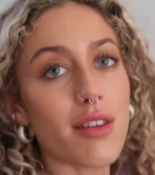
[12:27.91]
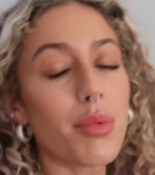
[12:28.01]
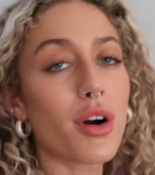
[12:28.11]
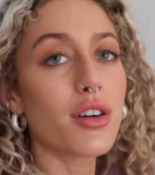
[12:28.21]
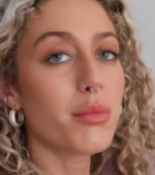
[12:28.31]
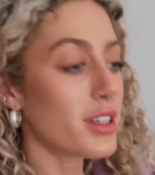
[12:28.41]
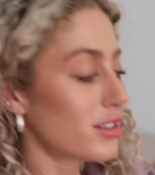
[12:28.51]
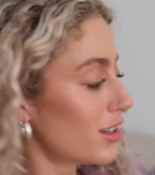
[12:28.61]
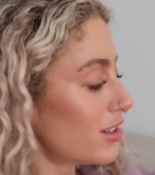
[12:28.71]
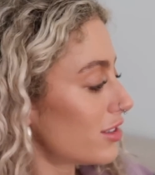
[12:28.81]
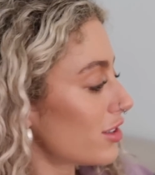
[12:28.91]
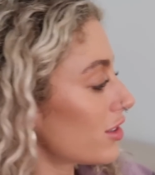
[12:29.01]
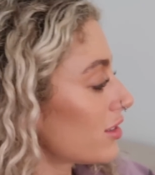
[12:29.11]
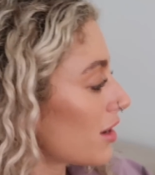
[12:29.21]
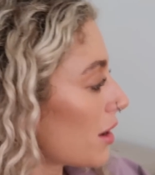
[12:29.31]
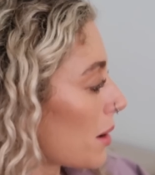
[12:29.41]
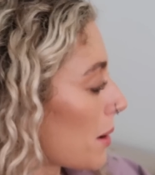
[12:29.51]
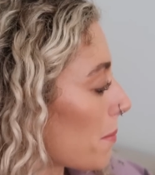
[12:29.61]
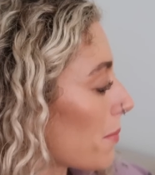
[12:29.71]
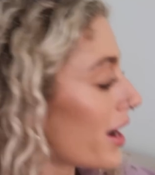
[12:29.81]
I've borrowed my sister's
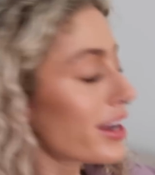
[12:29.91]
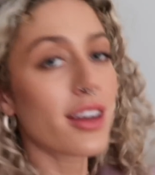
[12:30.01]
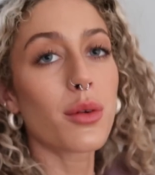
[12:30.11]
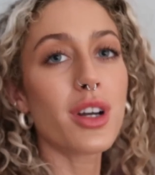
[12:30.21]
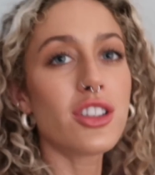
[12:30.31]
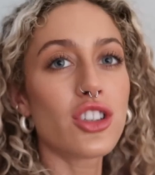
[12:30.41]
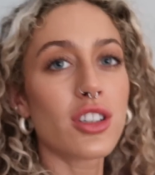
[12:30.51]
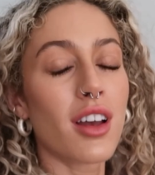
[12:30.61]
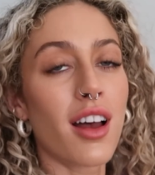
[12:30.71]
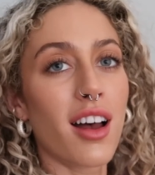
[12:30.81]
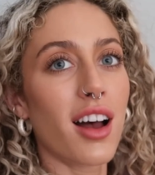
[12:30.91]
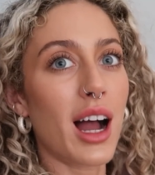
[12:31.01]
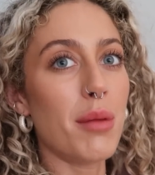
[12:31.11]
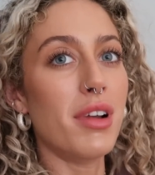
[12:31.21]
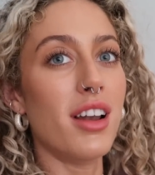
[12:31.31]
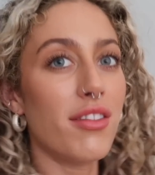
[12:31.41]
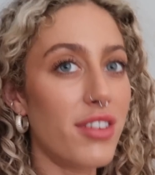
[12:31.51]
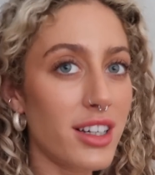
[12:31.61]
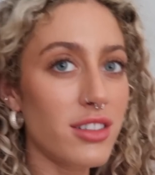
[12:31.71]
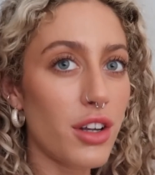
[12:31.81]
mic, which I'm
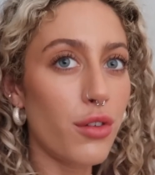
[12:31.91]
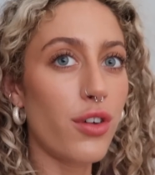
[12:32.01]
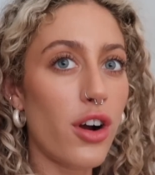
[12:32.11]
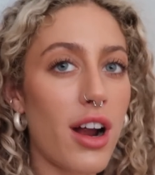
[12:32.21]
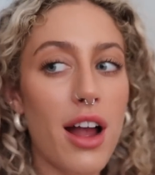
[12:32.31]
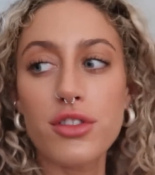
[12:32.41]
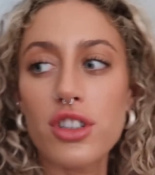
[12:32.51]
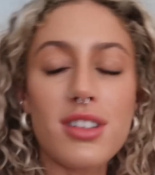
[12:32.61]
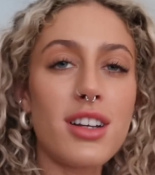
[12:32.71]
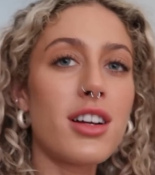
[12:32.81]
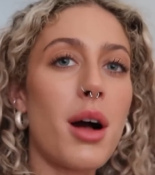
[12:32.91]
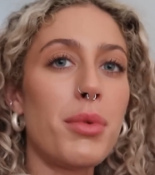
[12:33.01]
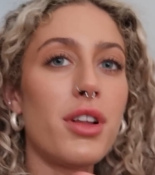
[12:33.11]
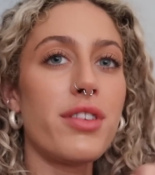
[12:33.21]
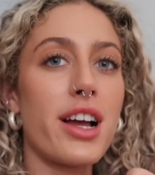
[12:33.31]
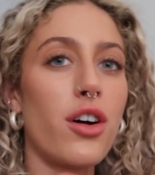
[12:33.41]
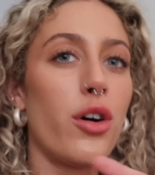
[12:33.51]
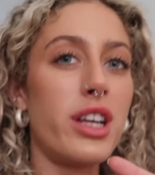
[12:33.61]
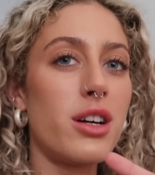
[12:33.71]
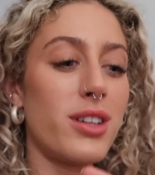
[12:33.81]
loving so far. I've just did a couple of like
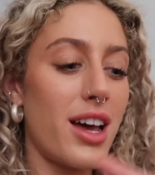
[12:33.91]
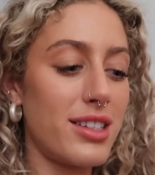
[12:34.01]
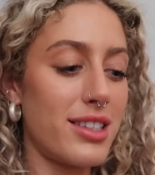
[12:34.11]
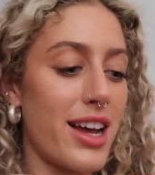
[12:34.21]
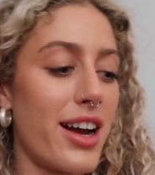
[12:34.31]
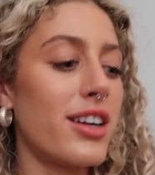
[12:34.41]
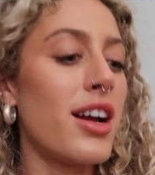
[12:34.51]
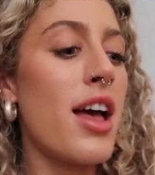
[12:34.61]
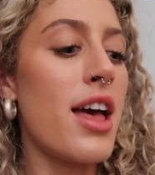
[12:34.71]
audio tests there.